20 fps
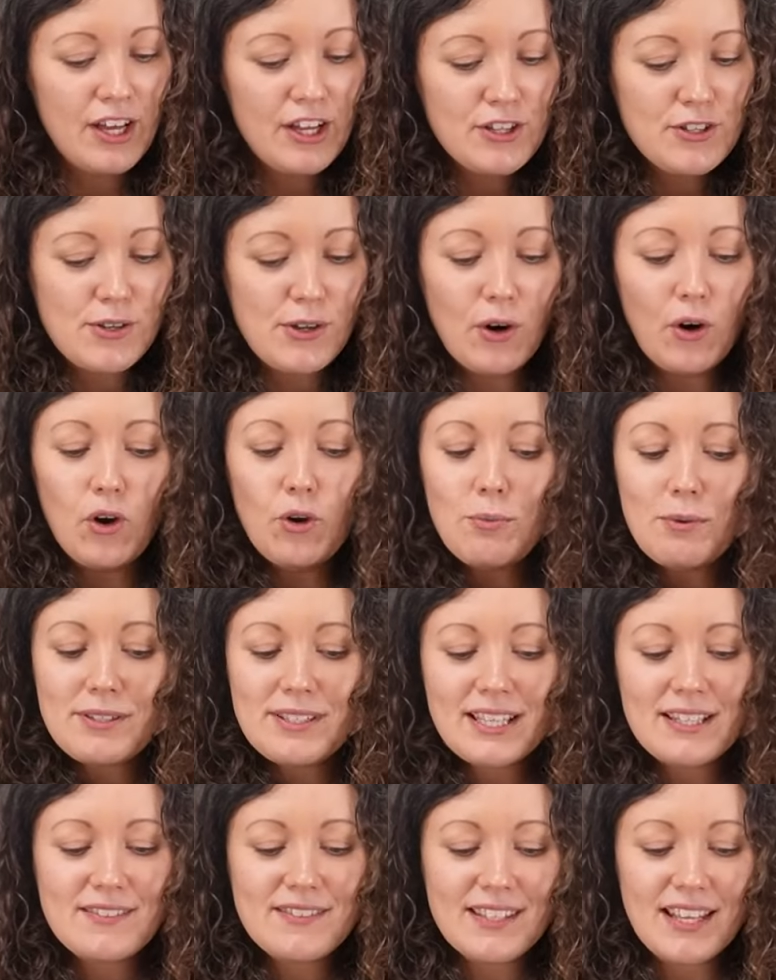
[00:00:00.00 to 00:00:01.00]
so it
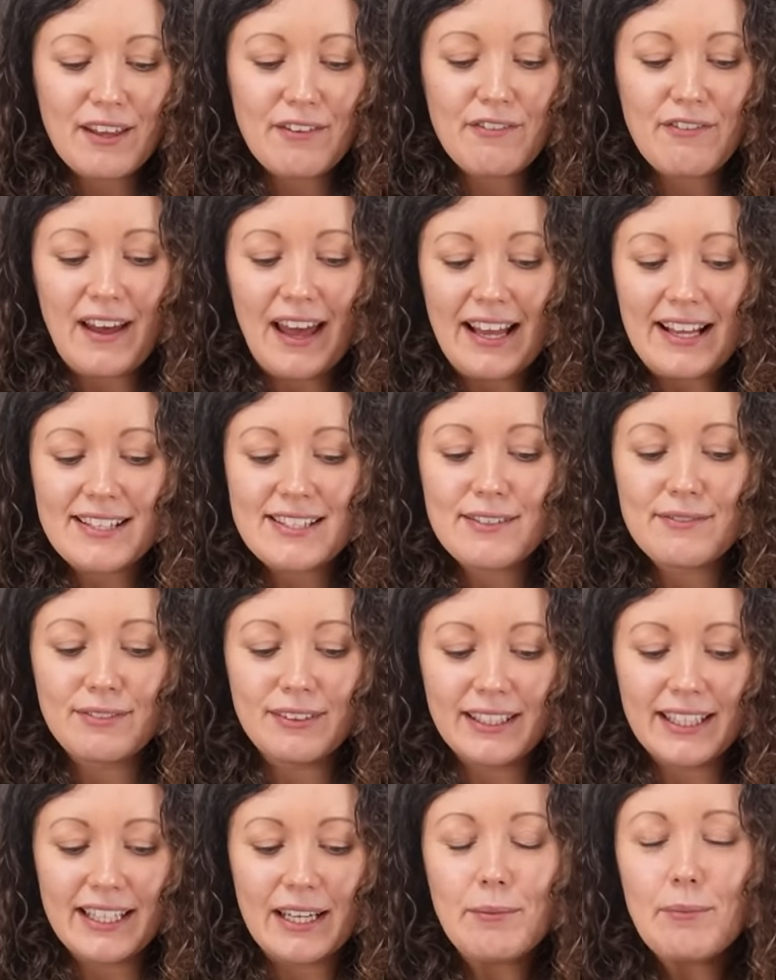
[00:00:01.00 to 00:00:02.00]
almost gives the effect of
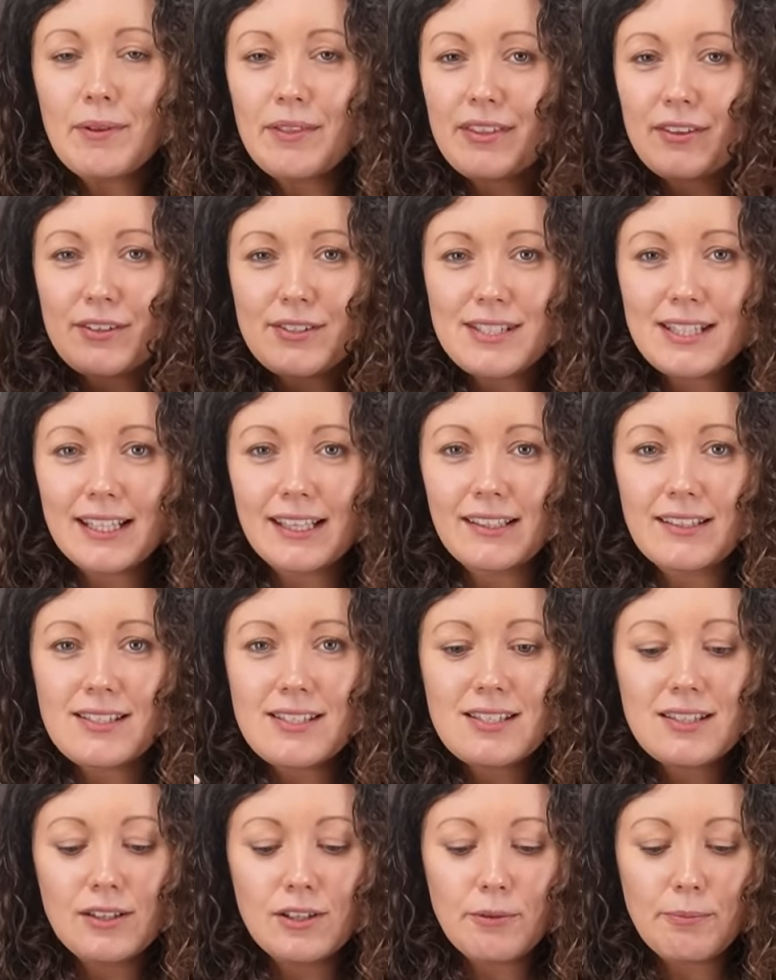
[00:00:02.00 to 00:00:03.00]
linen with those little
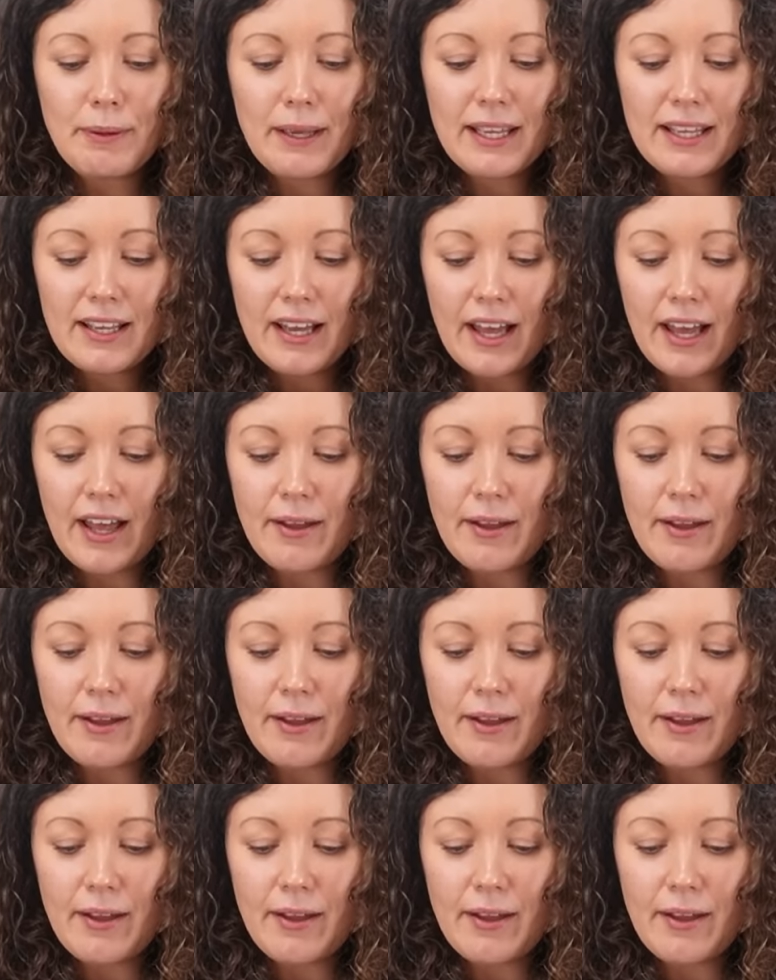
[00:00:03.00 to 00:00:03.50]
slubby